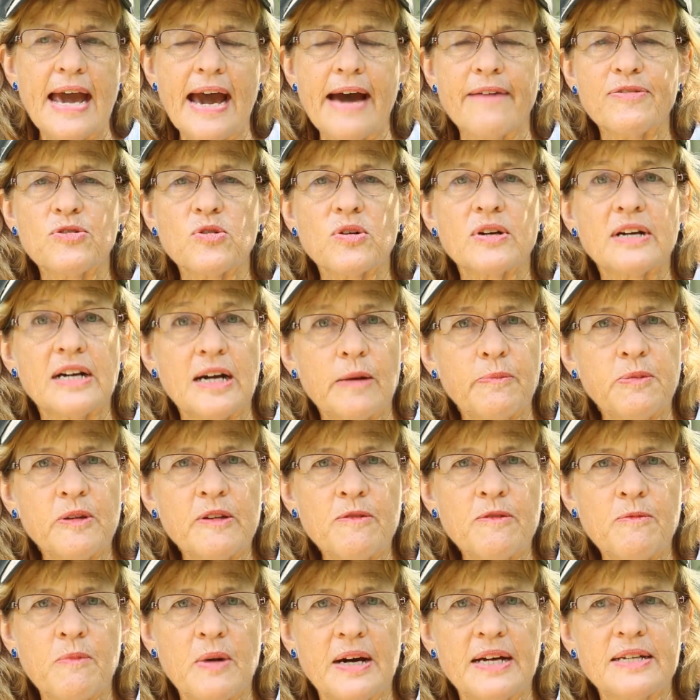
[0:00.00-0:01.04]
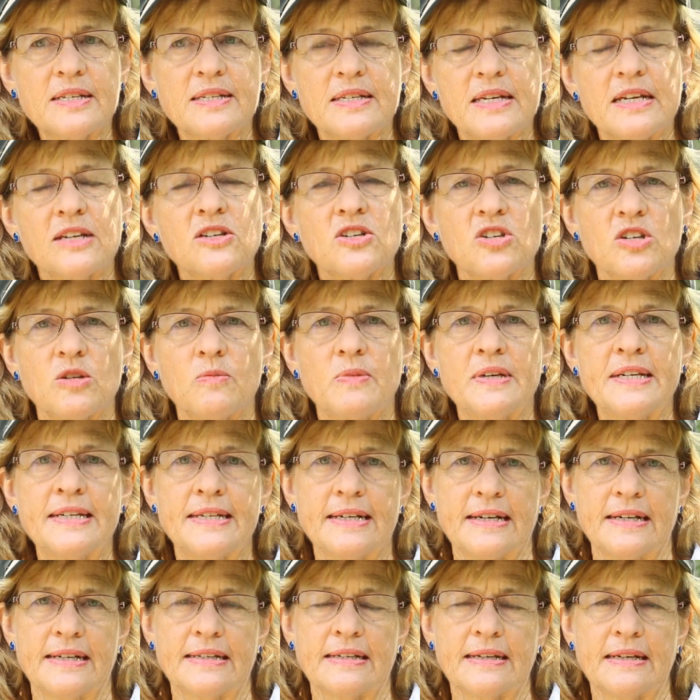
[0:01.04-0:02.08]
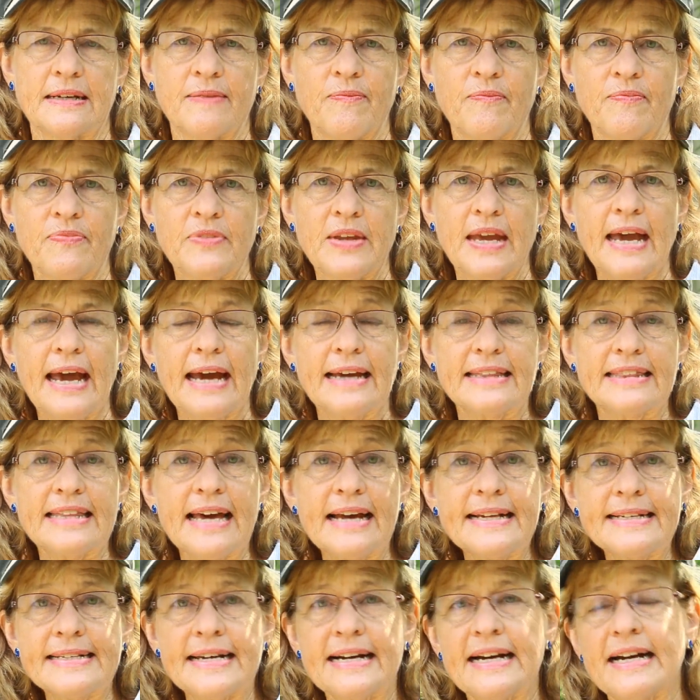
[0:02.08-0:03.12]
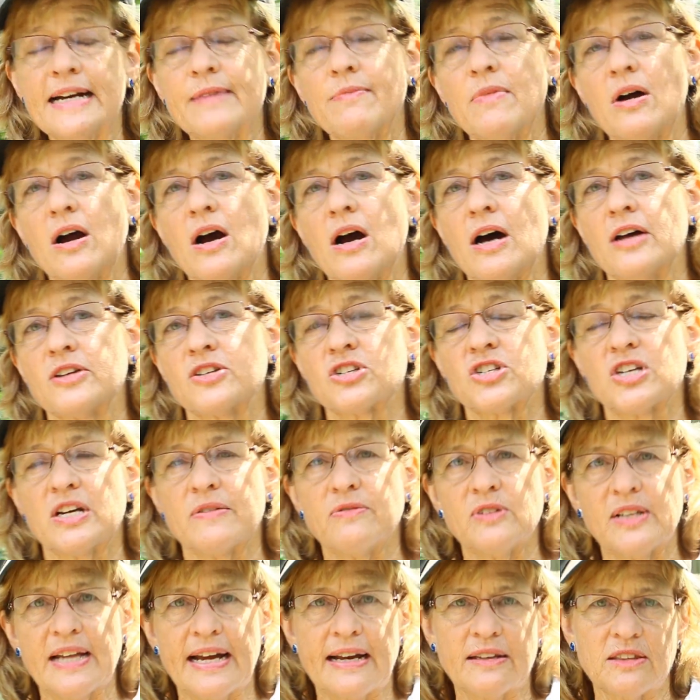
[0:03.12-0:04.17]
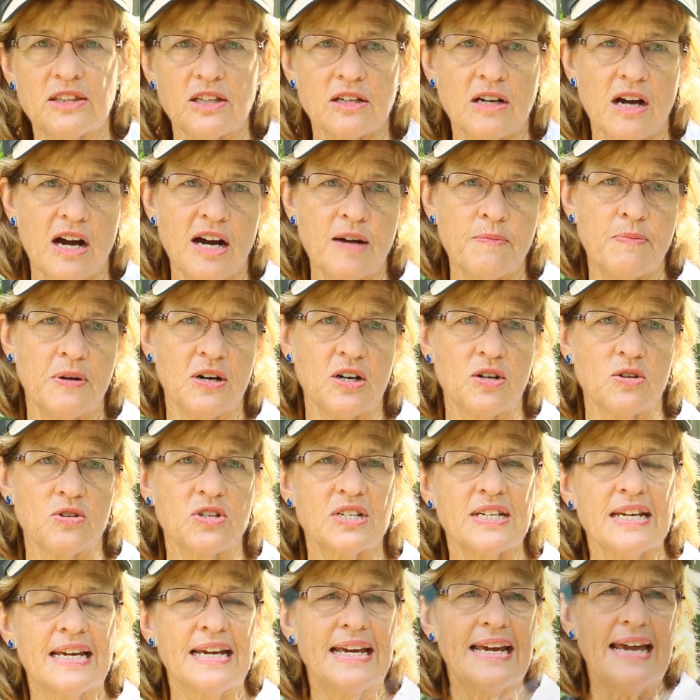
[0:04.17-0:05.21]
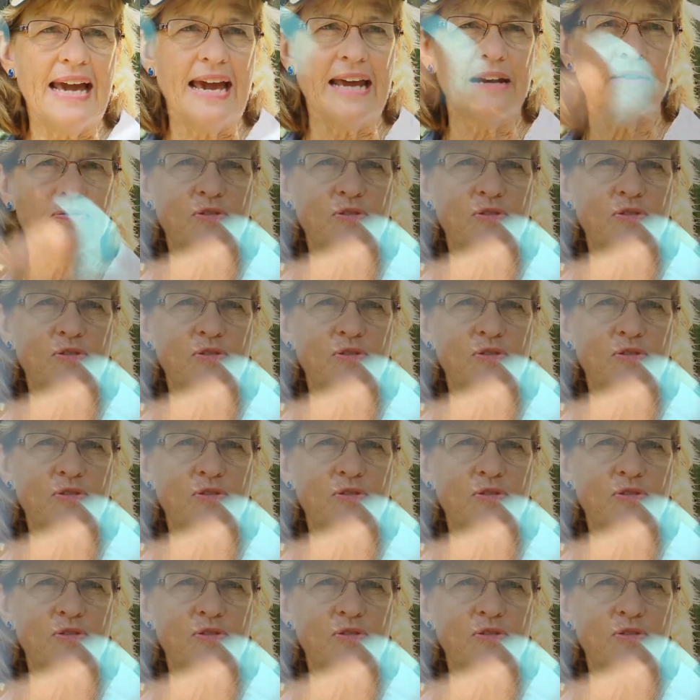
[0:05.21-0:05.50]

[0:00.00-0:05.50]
After a couple of months, it should be done. At that time, I'll shovel out the compost, and